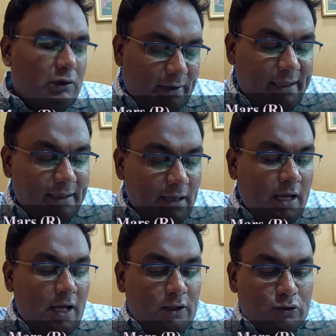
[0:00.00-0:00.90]
right?
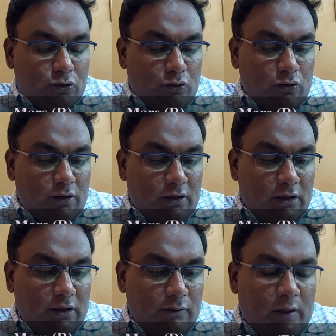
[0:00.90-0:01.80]

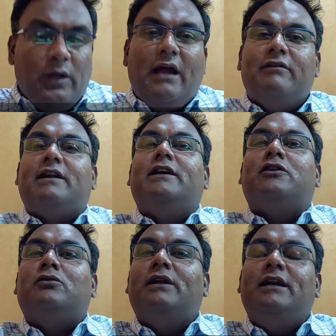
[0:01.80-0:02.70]
So when you have a
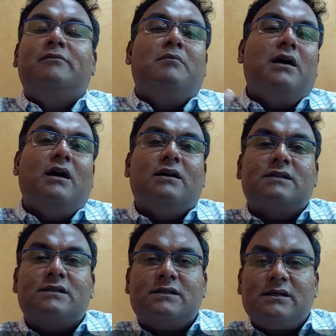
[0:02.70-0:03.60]
retrograde
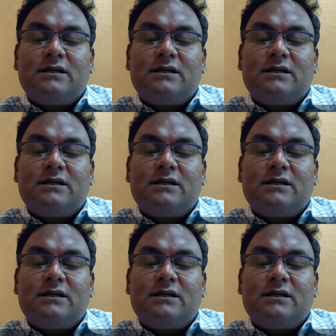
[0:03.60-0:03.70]
Mars